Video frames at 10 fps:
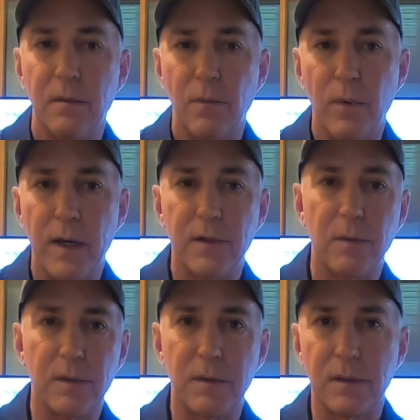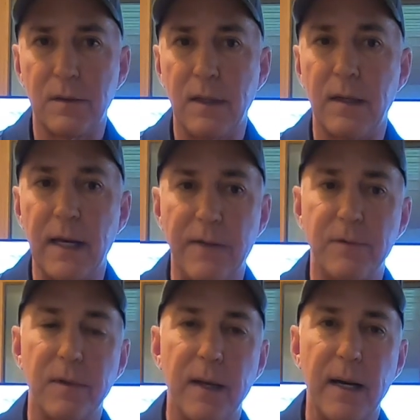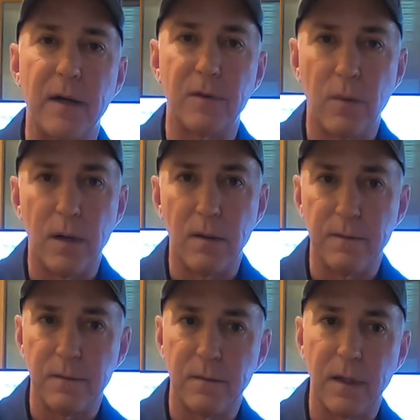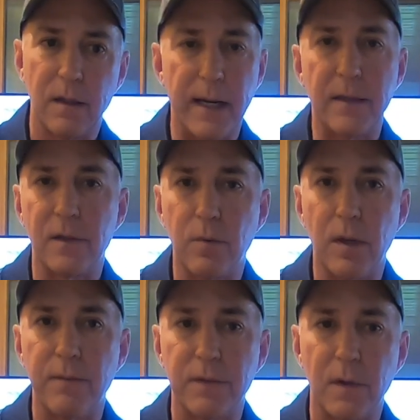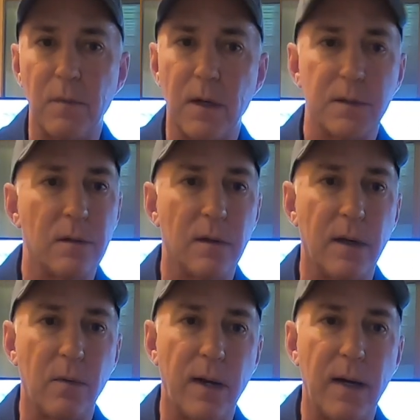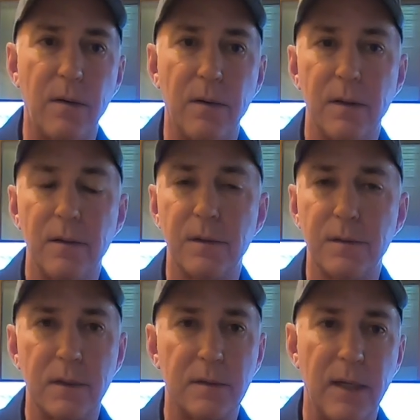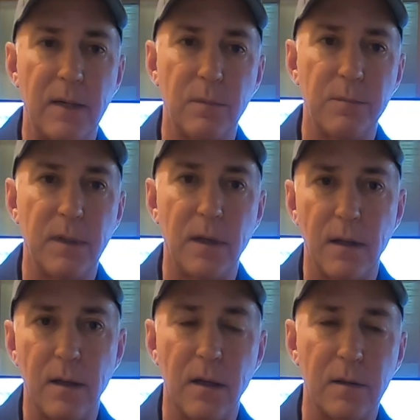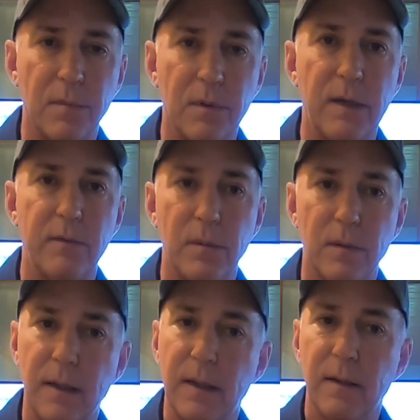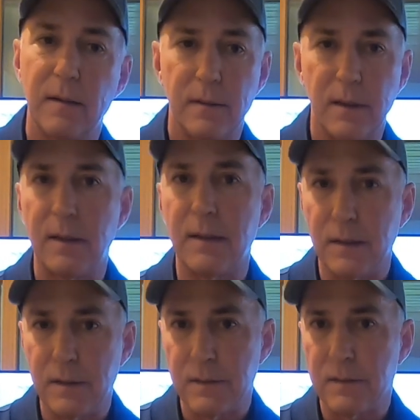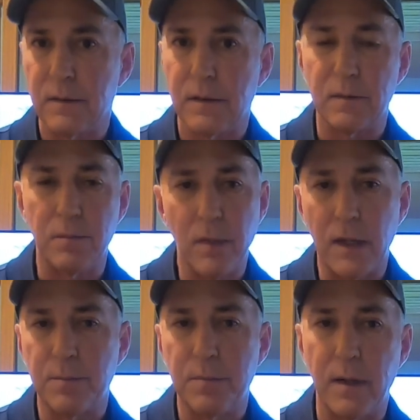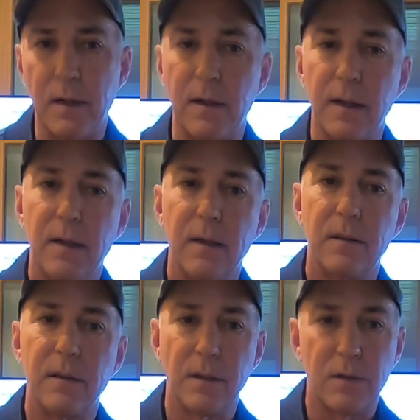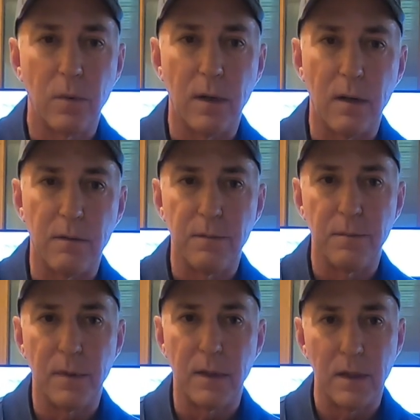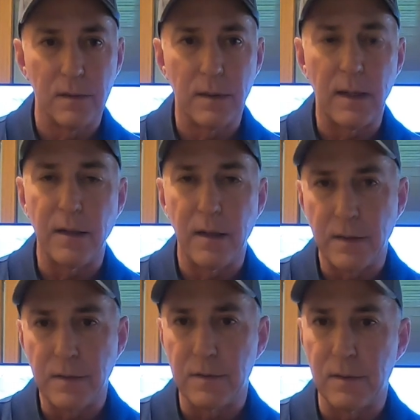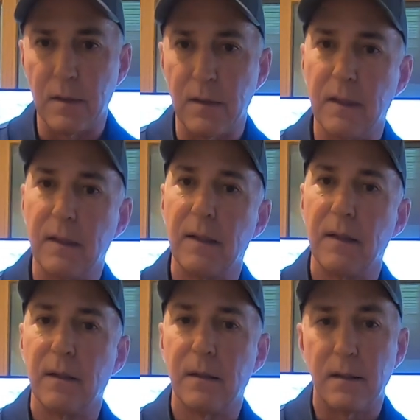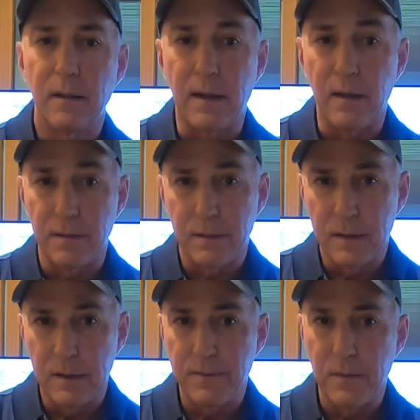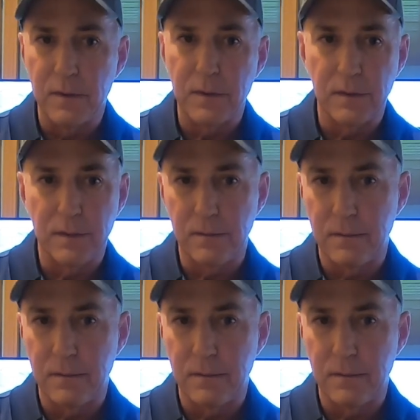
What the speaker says: went to a 16 after they had a 12. And they like the 12 so much, they're like, wow, the 16 would be unbelievable. And it is. It's much better than the 12, but it's not necessary. Now, the difference, just